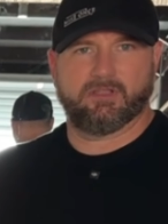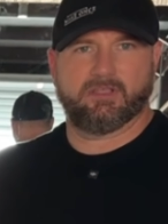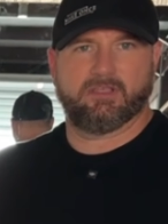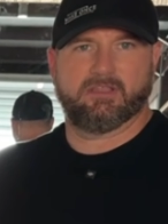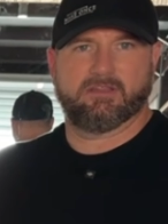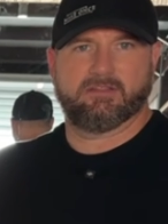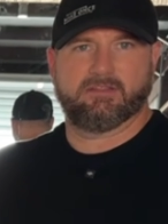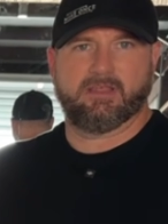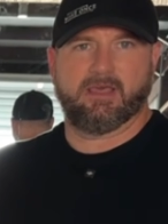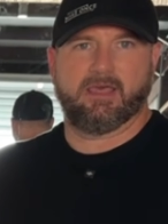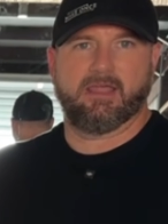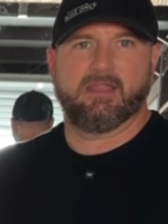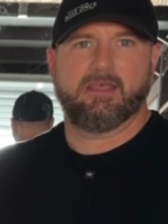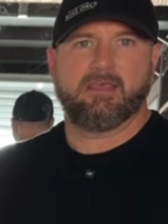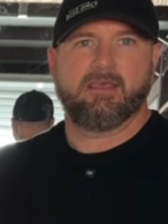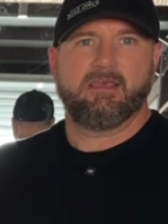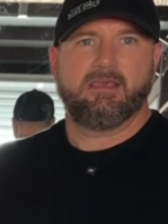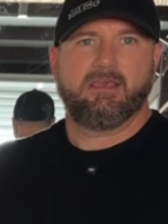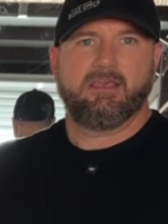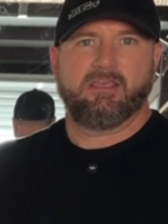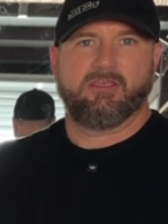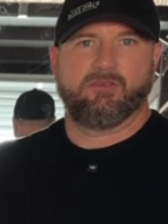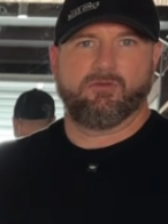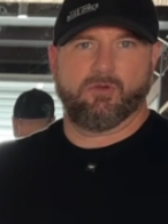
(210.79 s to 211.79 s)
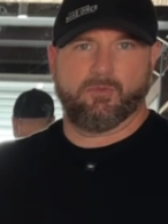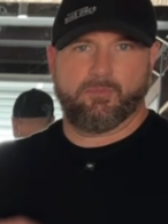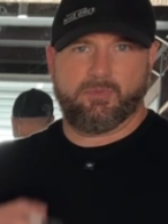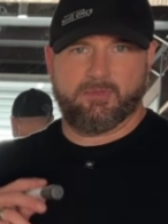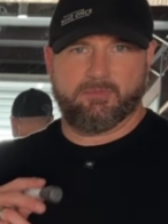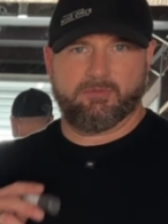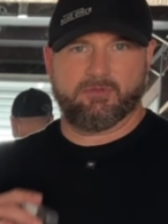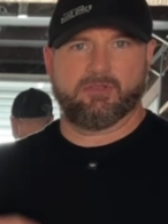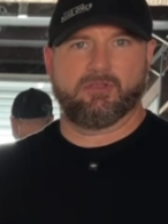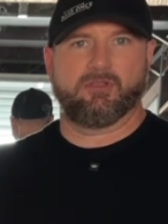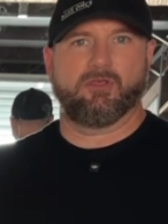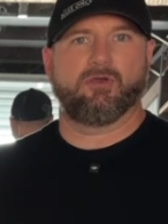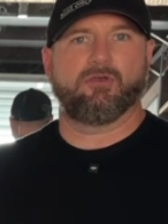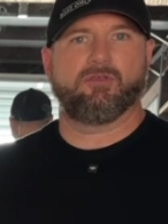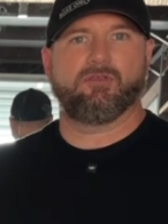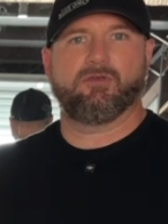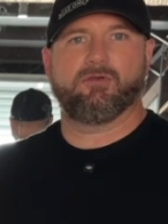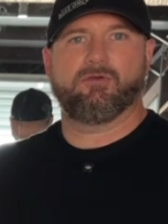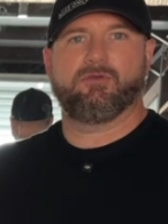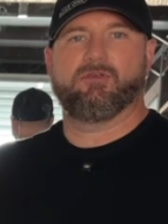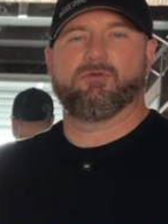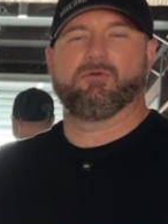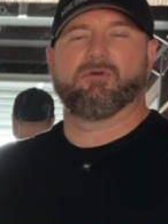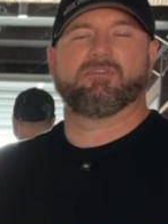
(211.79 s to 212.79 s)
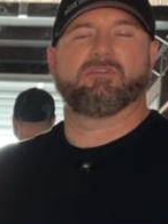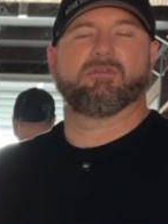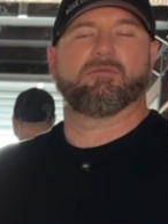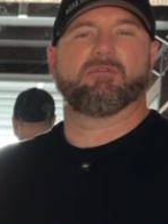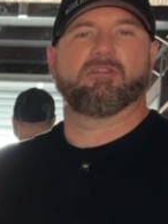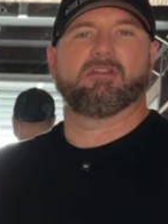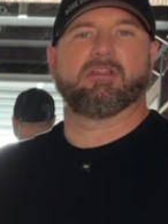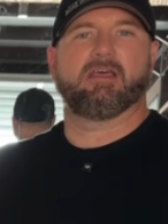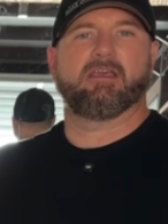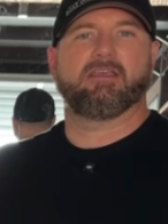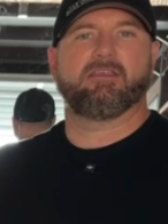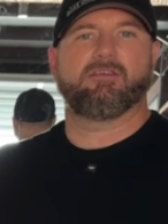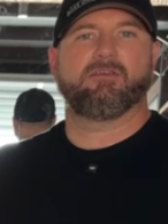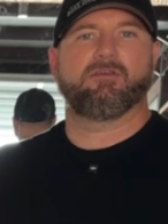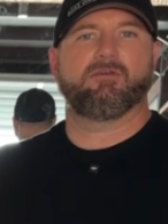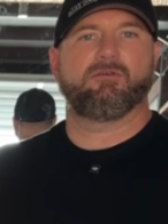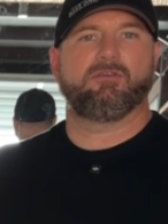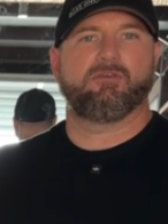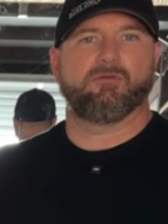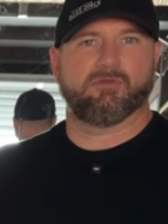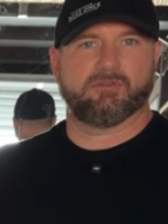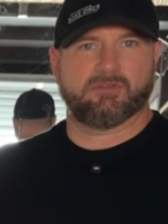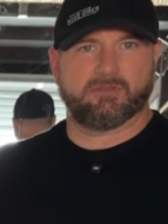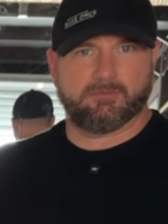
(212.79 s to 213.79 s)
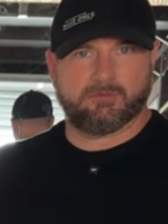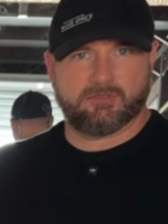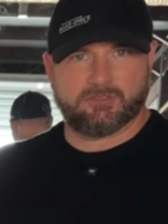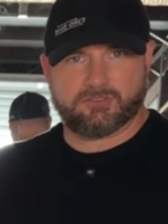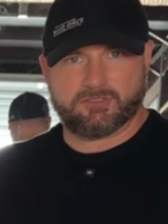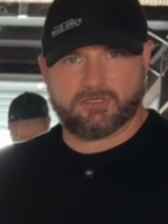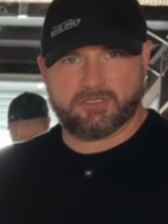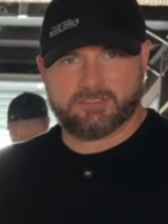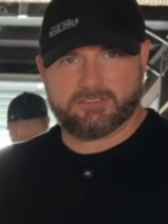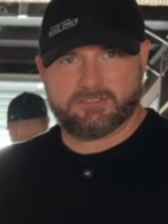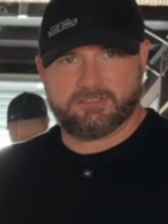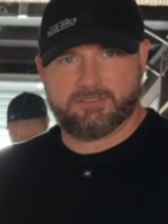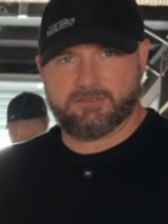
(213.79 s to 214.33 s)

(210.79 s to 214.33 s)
to get that. You want people to know you, you want them to like you, you want them to trust